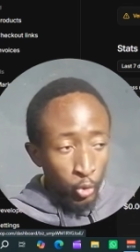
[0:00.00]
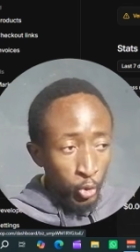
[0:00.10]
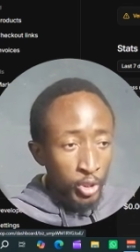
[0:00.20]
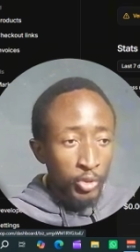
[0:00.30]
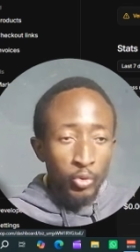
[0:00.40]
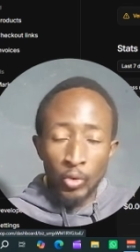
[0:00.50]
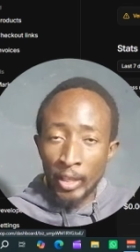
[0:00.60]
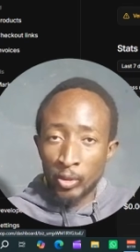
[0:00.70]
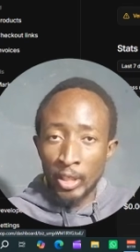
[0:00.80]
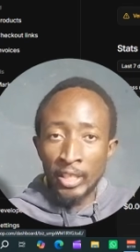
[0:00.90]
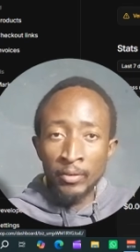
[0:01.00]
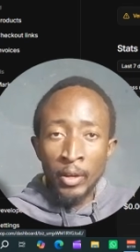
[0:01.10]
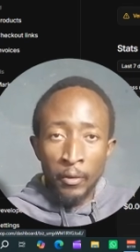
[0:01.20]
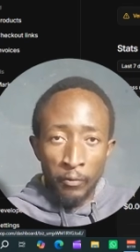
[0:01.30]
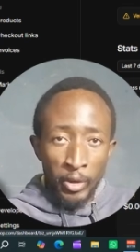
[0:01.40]
use that you can
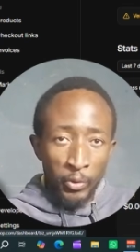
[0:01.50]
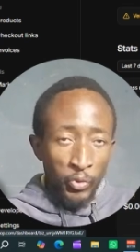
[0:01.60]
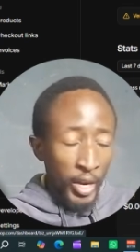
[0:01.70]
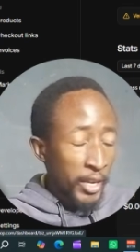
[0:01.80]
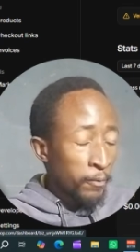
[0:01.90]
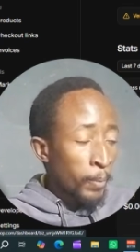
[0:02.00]
verify